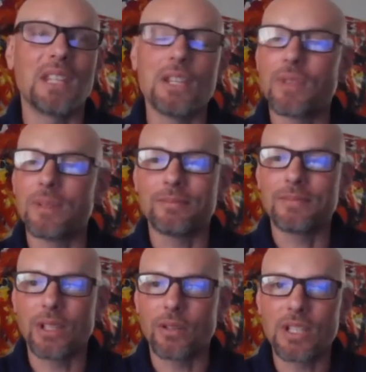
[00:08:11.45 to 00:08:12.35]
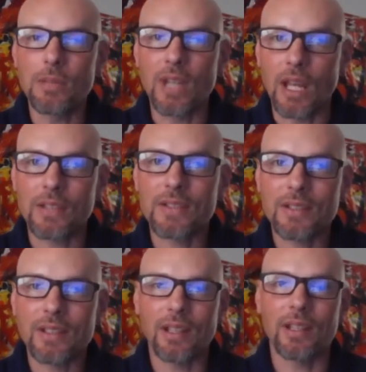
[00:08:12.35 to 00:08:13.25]
even, you know,
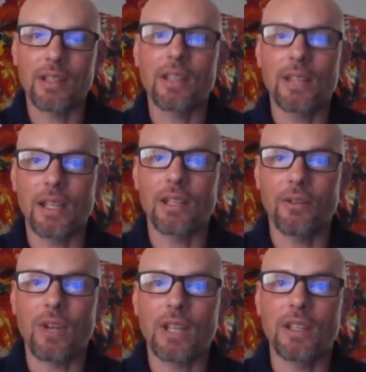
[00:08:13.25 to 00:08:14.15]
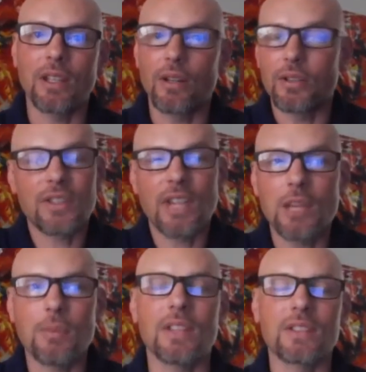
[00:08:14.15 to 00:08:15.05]
Demodex uh, that, can, that can affect the ear,
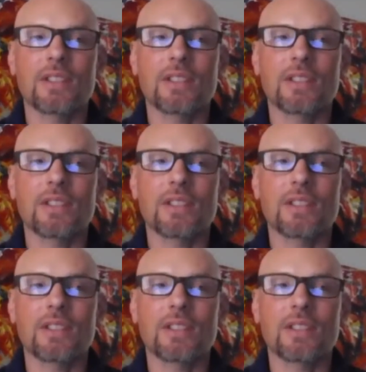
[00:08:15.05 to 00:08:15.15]
scabies,